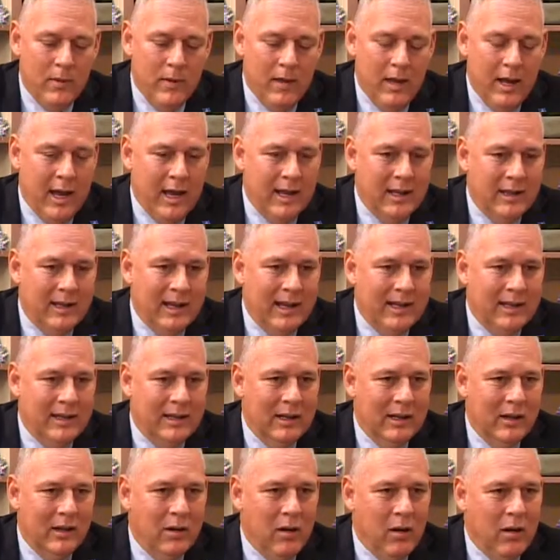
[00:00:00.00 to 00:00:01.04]
And that
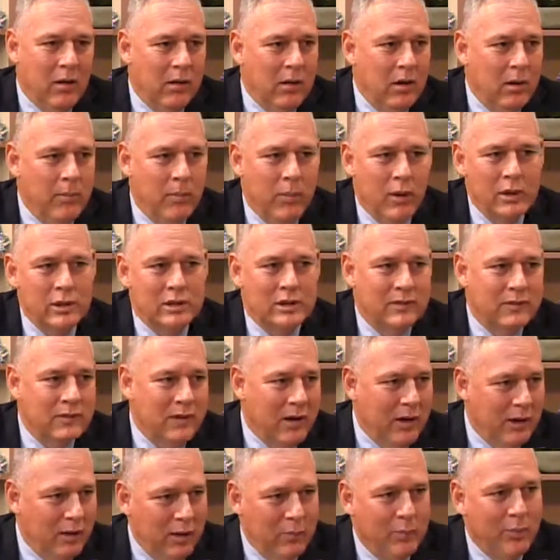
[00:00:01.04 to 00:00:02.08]
there are a bunch of
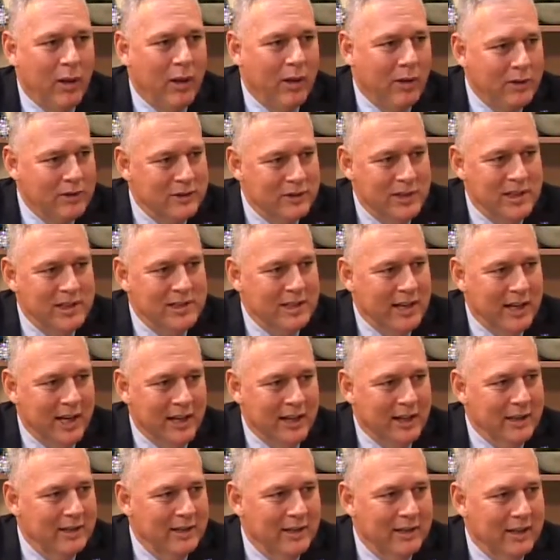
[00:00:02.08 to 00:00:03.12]
other policies in
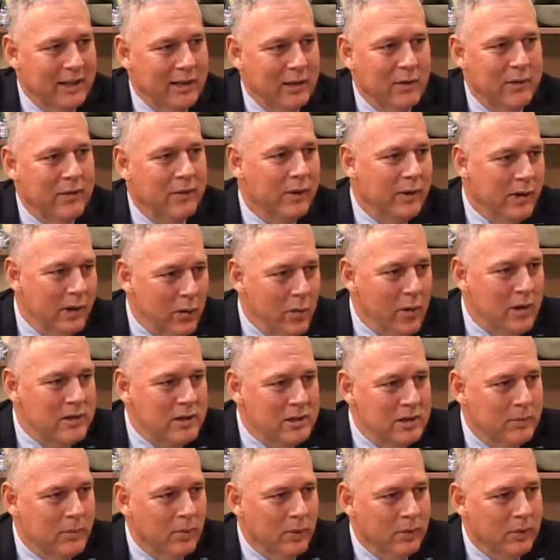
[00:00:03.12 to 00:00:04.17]
it that are very
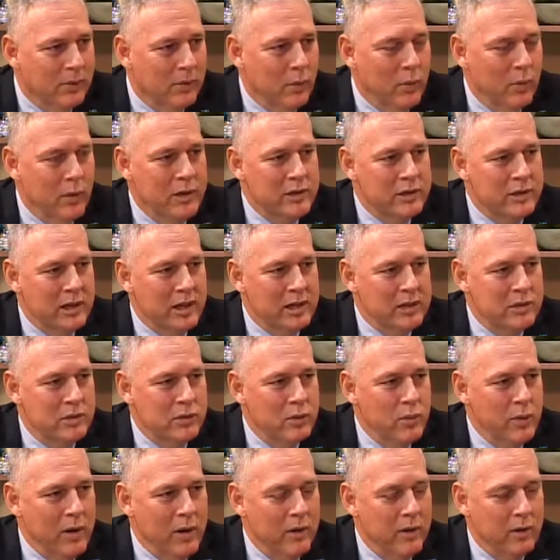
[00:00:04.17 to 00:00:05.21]
questionable as to
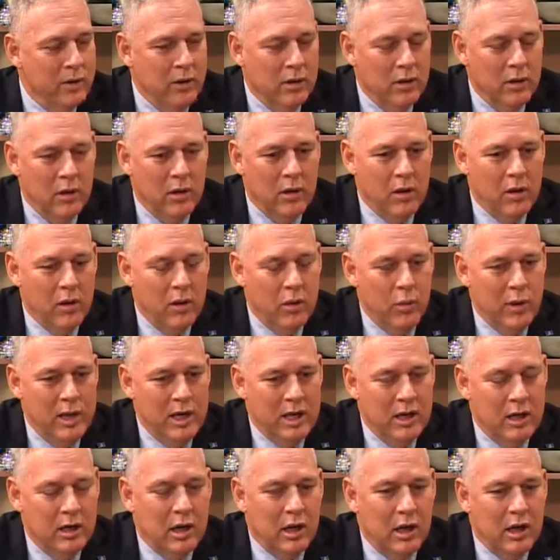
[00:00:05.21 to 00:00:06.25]
whether we
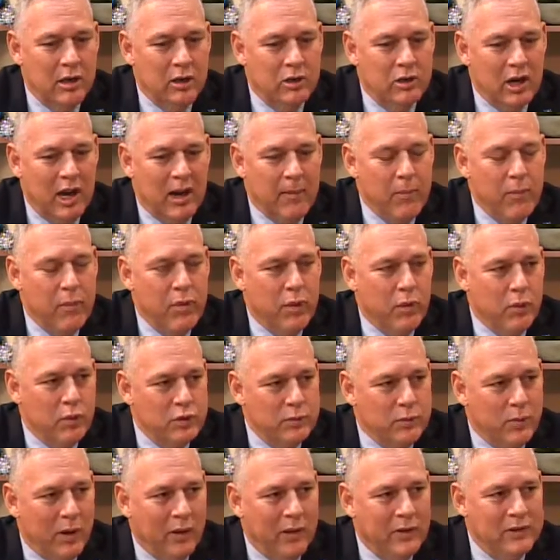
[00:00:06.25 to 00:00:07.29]
can adopt those
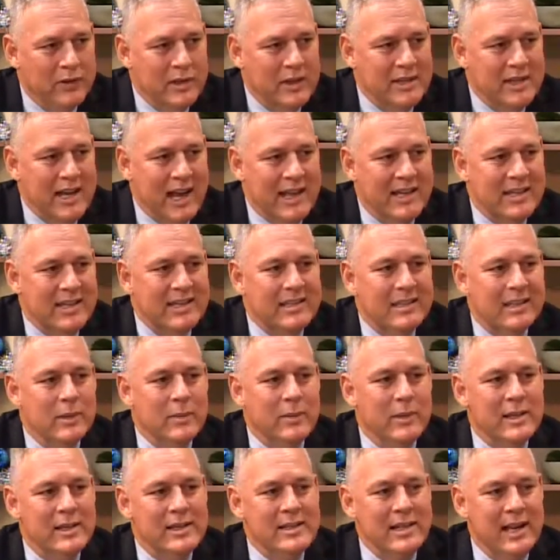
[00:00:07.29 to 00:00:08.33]
policies and still
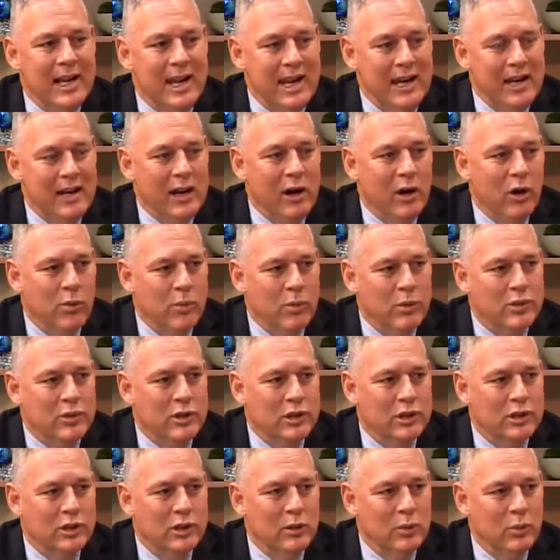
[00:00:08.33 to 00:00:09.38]
maintain our
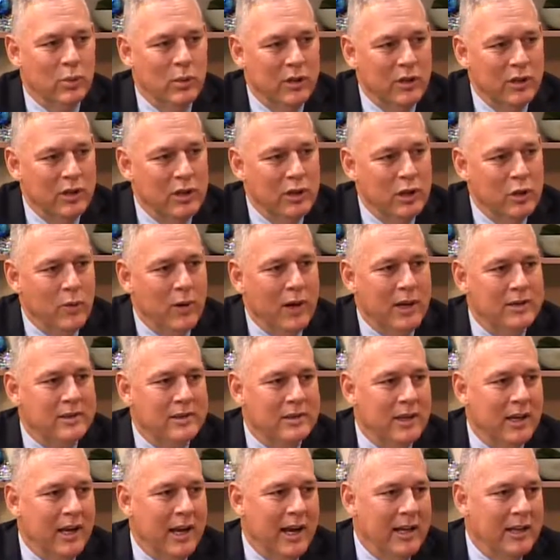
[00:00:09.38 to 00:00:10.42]
position with the US
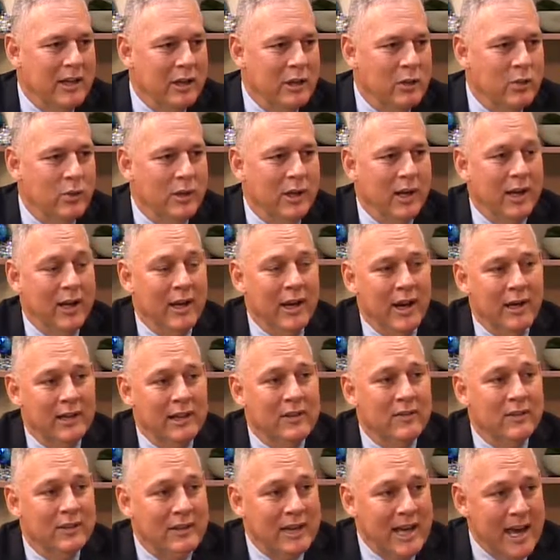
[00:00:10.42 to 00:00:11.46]
and the UK and
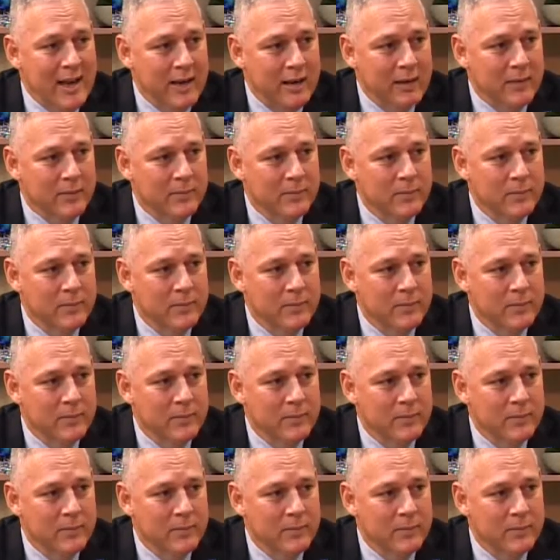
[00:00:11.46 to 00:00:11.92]
even Canada.